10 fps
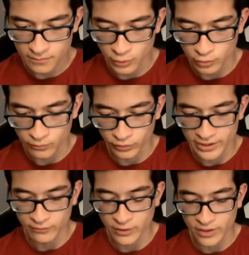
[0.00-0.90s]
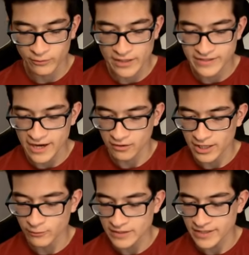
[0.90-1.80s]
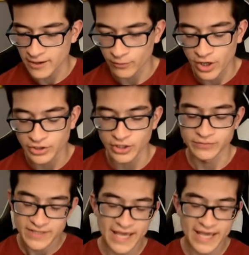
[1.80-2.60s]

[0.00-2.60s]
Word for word: Boom. Like, like right there. Like right there. Ronaldo.